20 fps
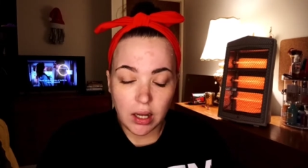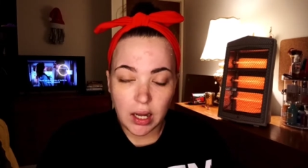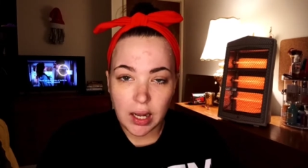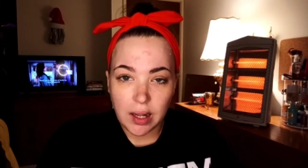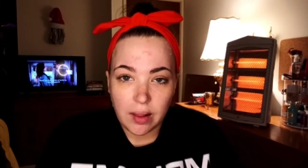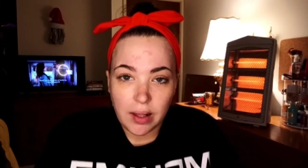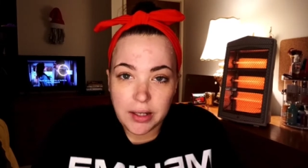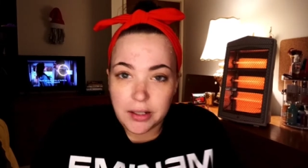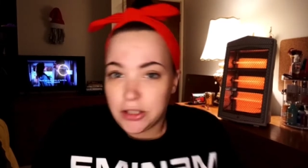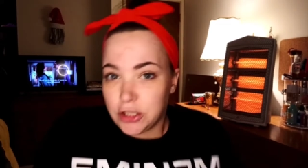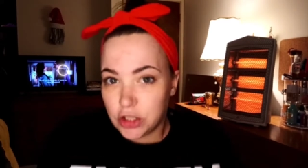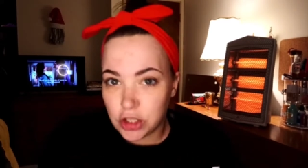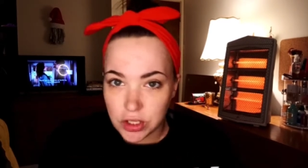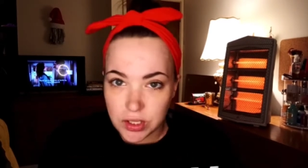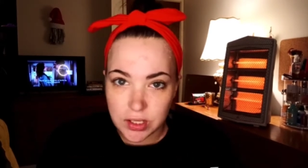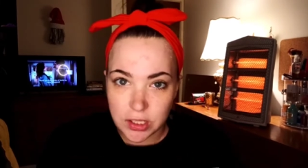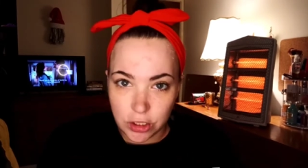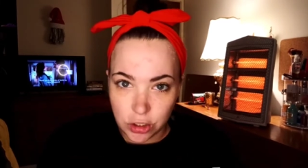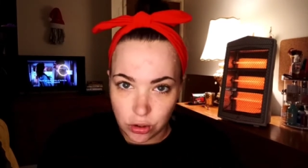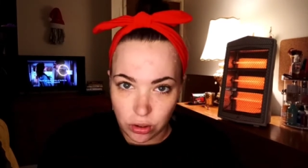I like to
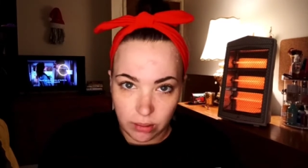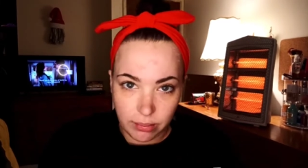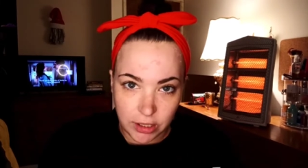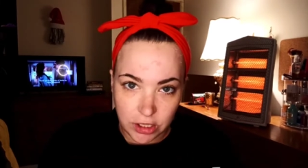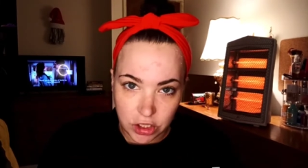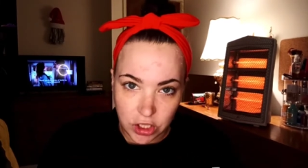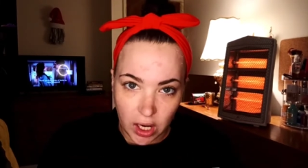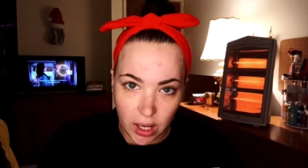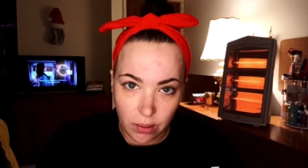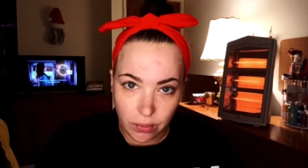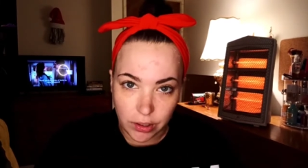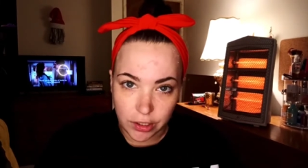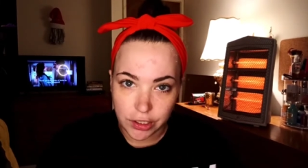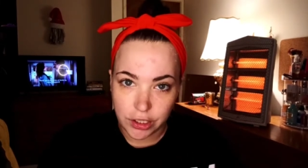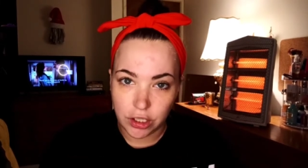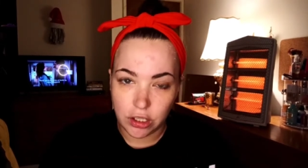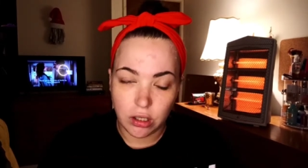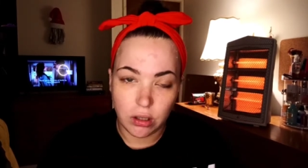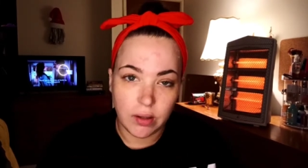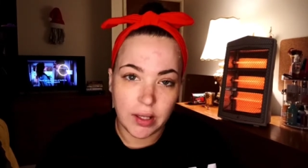just enjoy my shower.
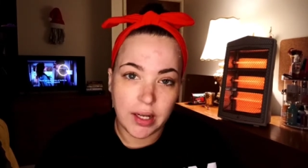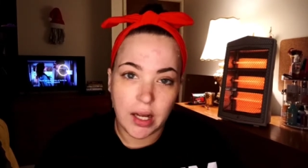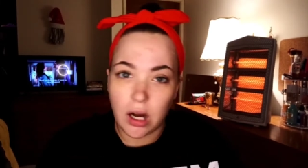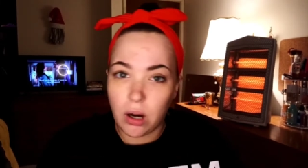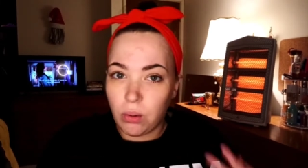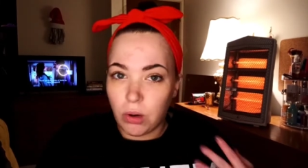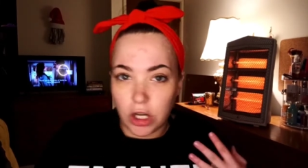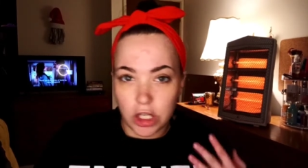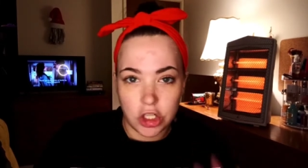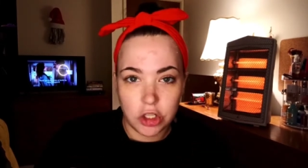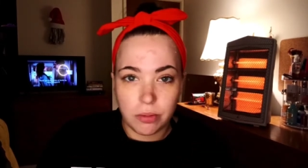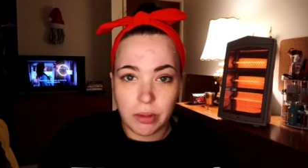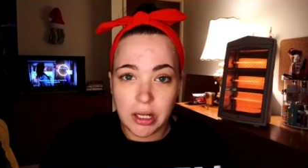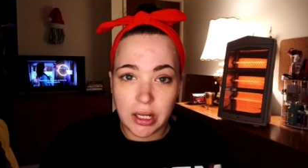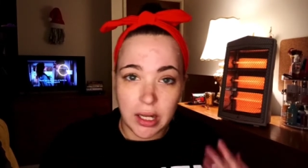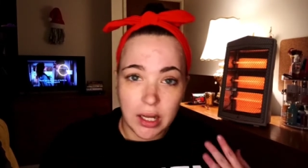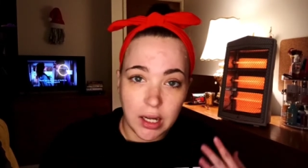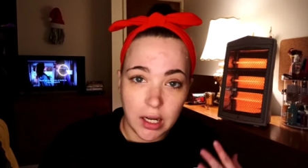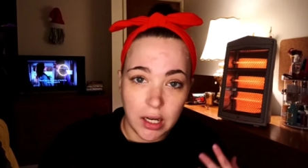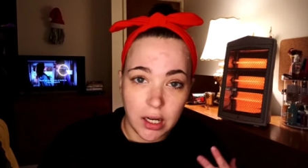You know, like I'll wash my
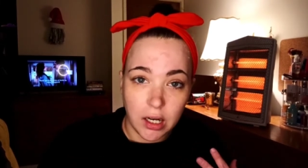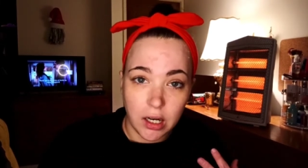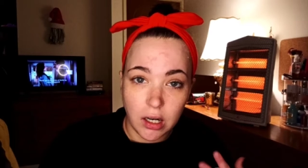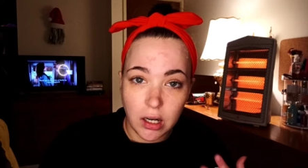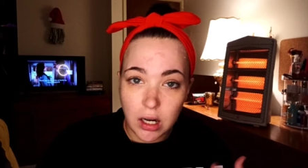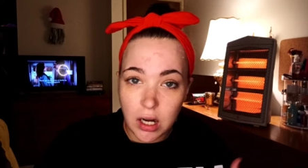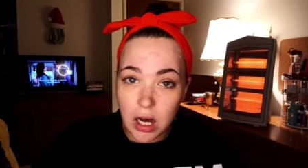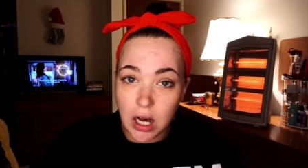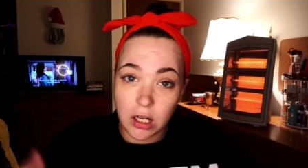hair,